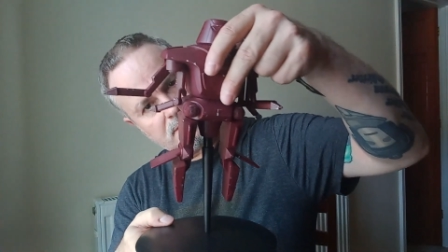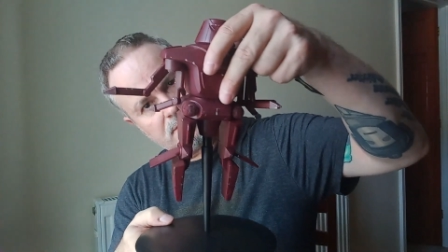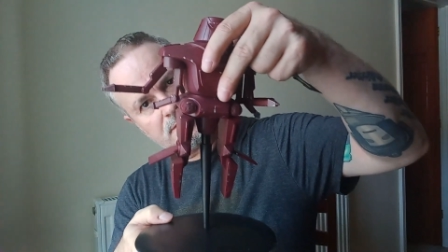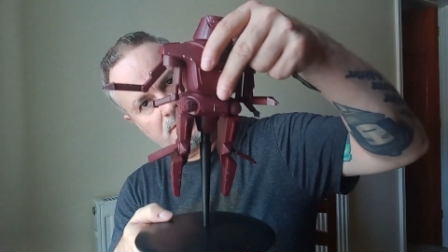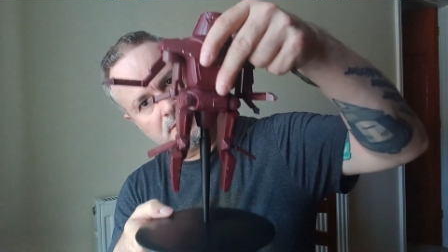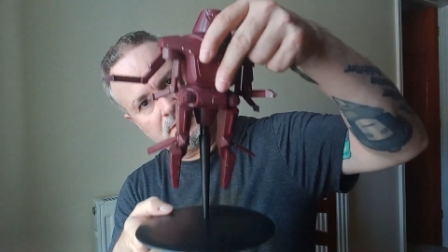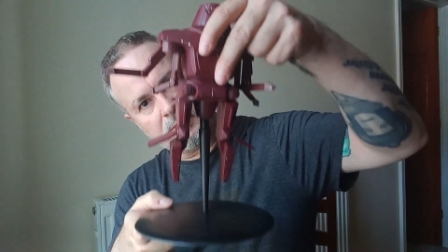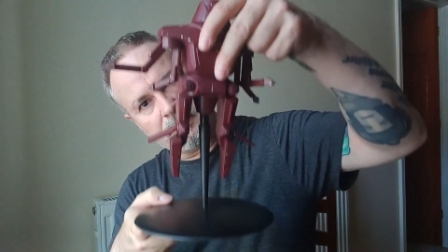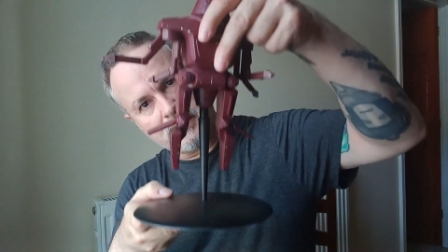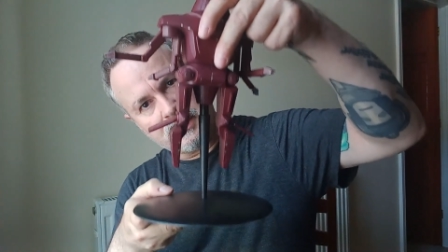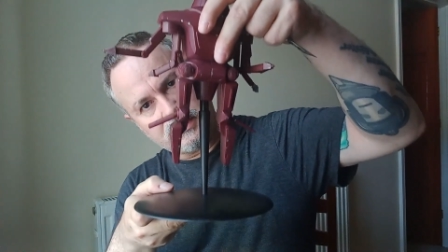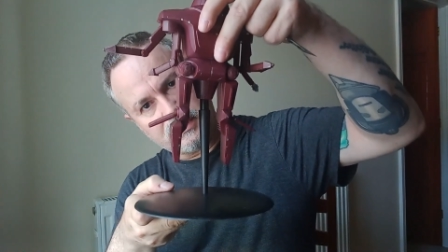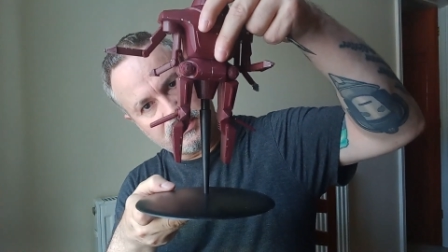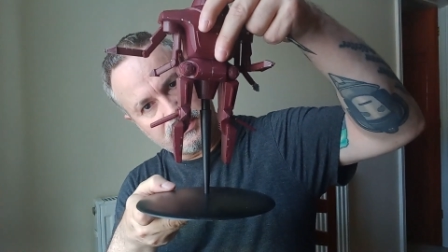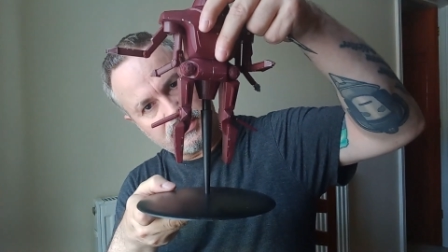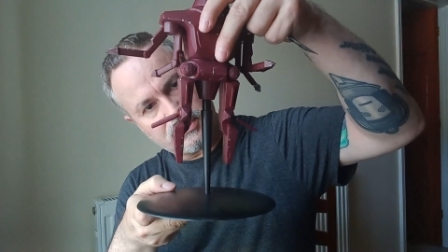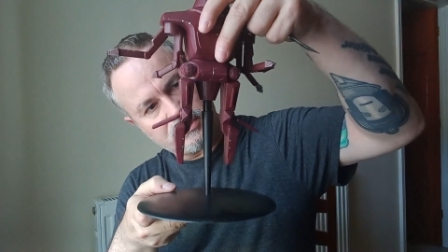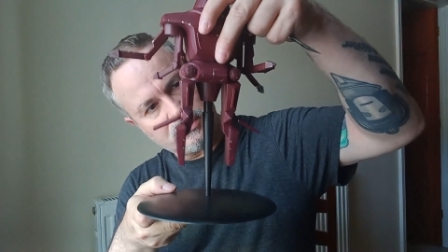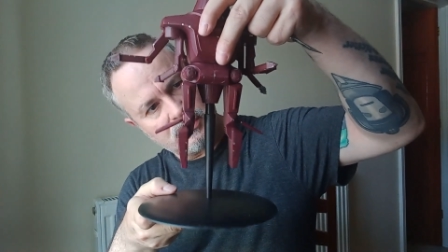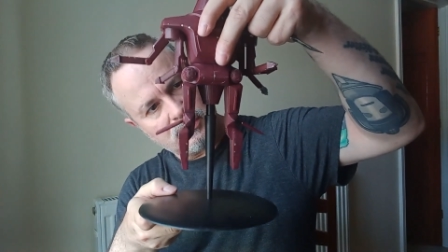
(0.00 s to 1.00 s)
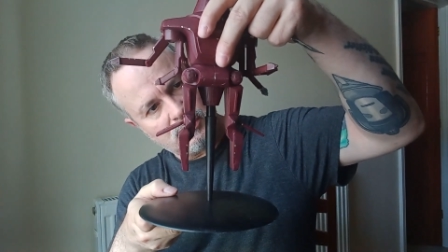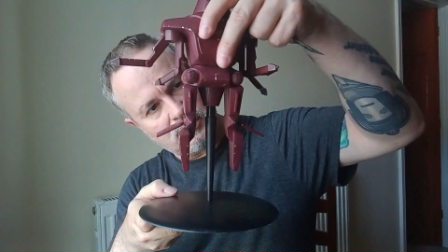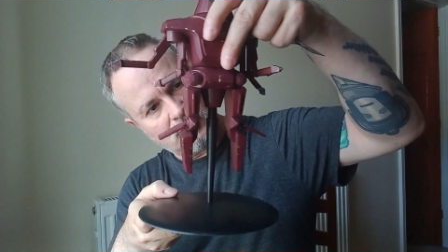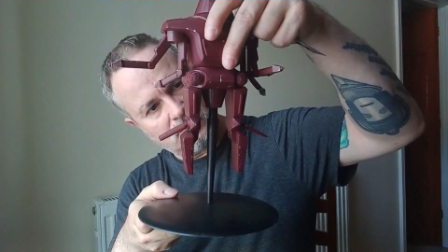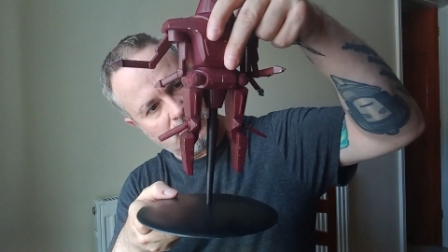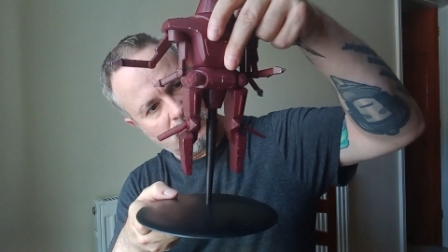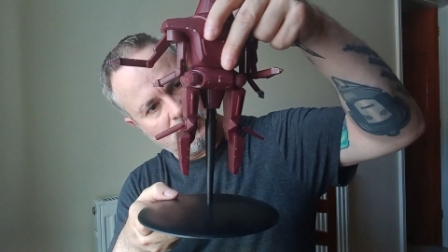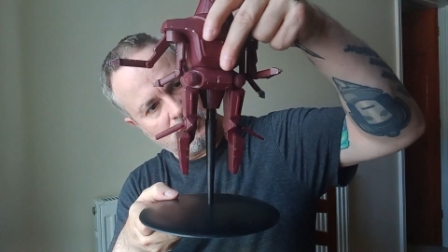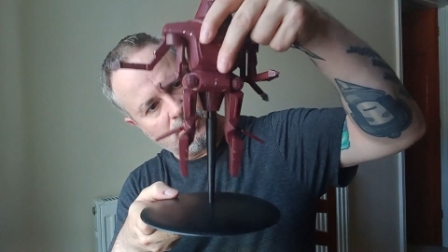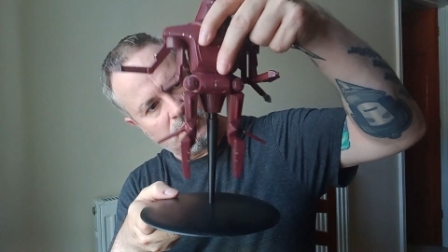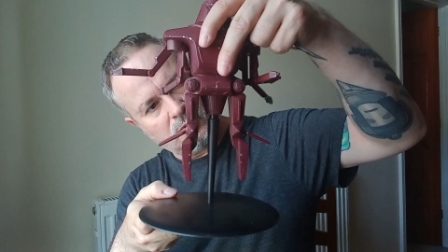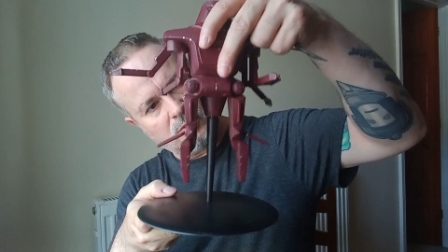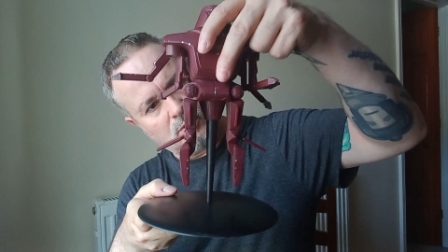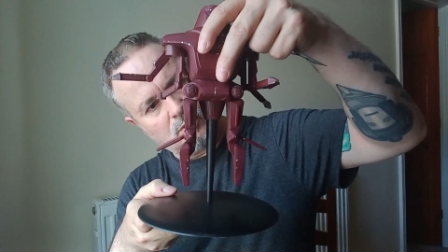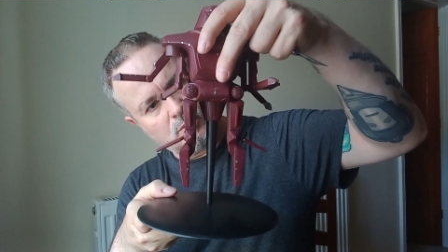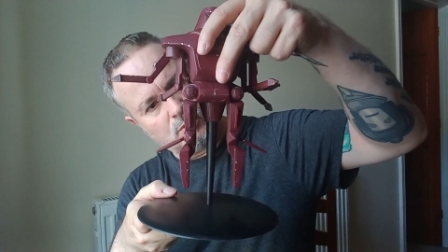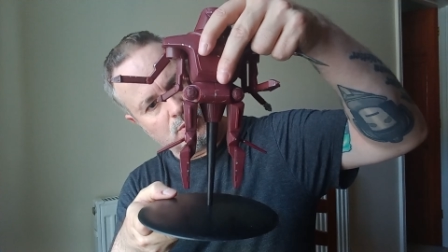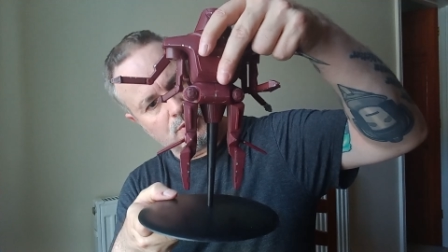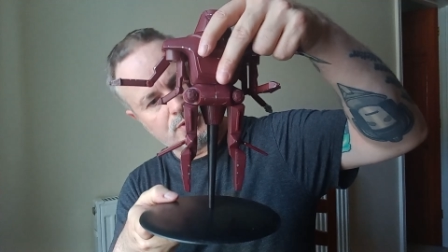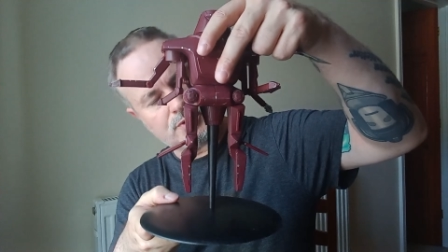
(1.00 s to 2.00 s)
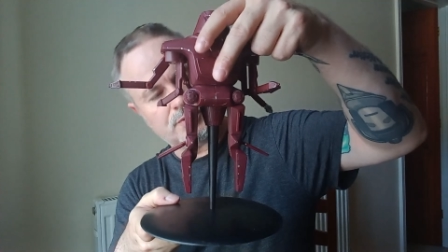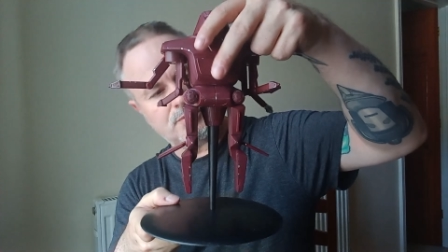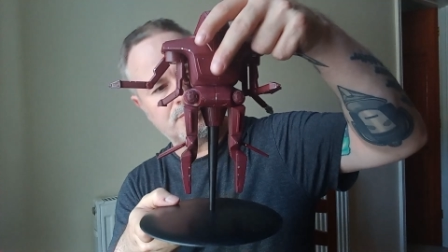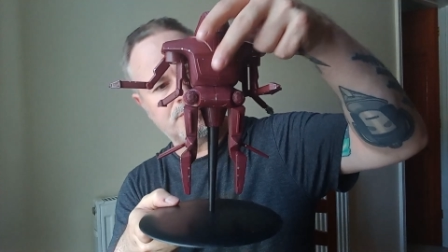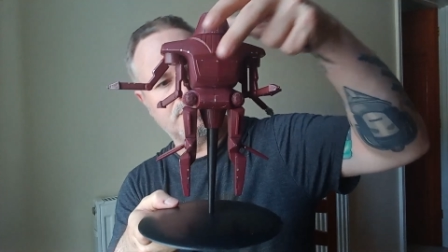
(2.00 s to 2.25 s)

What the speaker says: Sorry about this. Oh, shoot